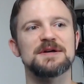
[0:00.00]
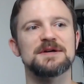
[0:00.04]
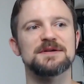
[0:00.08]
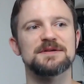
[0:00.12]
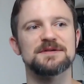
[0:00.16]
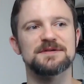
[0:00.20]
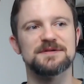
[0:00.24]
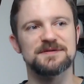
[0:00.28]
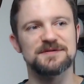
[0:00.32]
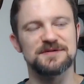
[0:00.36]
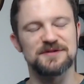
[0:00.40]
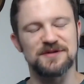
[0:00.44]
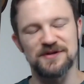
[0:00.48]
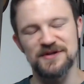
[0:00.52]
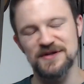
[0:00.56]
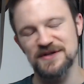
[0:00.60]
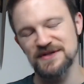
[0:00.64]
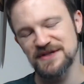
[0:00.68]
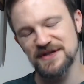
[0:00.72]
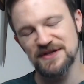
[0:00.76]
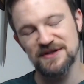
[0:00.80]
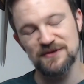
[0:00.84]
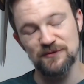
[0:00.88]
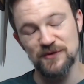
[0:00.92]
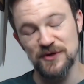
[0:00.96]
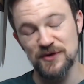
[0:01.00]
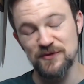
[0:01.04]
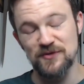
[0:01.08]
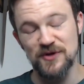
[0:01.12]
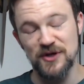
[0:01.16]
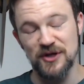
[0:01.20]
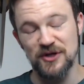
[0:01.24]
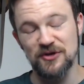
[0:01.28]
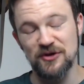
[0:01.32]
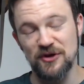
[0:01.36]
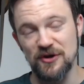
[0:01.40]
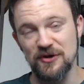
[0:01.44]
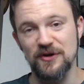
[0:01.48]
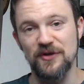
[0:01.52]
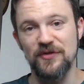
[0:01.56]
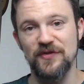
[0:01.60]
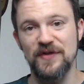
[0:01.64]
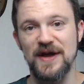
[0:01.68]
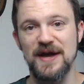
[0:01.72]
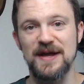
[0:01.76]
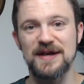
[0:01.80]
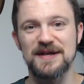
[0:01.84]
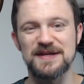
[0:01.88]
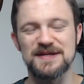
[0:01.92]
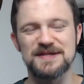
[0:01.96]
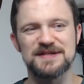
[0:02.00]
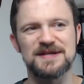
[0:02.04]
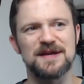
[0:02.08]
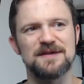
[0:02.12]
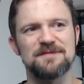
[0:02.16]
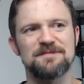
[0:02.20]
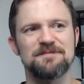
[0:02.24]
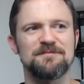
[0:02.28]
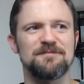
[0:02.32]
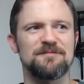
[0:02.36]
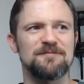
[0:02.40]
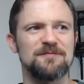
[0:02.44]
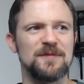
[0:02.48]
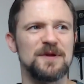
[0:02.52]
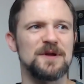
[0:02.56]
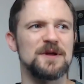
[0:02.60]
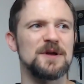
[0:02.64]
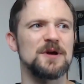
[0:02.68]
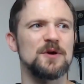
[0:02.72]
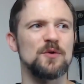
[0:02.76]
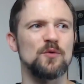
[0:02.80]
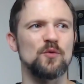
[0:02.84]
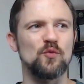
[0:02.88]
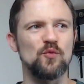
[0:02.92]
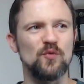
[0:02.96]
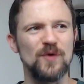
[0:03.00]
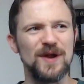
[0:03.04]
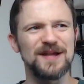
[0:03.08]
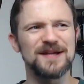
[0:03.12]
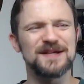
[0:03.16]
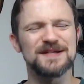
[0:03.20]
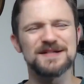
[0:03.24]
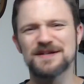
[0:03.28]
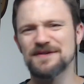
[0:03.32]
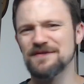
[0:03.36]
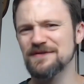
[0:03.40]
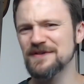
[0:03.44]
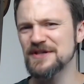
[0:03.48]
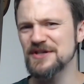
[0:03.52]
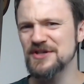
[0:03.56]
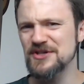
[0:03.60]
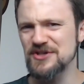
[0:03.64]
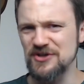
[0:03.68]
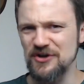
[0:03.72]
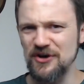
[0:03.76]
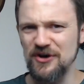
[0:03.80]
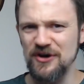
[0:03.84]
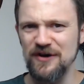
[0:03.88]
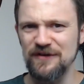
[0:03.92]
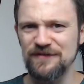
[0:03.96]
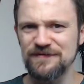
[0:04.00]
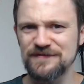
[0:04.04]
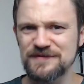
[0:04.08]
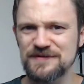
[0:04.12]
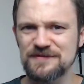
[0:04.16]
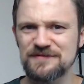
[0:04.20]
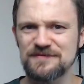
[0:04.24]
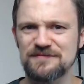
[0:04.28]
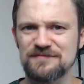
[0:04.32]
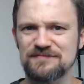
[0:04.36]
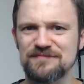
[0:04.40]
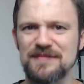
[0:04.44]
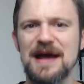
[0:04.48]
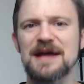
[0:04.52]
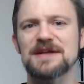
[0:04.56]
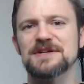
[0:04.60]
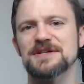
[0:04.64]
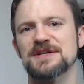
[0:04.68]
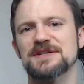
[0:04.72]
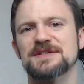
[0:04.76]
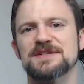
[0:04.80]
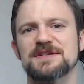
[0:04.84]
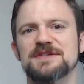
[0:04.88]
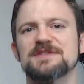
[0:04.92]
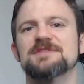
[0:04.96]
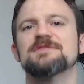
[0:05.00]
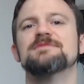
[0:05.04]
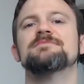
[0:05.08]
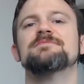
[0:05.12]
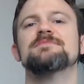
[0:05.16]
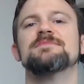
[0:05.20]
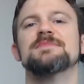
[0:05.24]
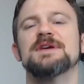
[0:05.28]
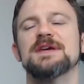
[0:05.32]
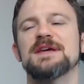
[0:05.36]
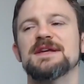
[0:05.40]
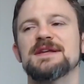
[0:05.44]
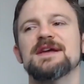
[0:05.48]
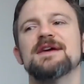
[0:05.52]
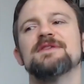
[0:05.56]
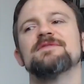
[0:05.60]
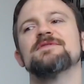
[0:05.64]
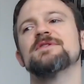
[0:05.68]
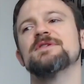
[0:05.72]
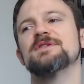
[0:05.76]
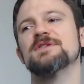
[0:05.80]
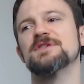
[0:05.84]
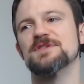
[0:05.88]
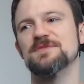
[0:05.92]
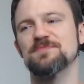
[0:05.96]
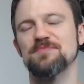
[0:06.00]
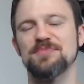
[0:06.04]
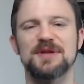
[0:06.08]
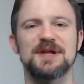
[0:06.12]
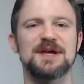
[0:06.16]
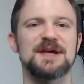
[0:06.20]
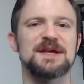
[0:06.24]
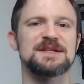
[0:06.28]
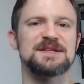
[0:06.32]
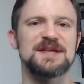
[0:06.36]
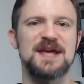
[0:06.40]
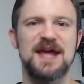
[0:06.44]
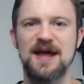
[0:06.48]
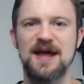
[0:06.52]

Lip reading: to the extent that we want to call it that, is a relatively soft magic system. He never explains how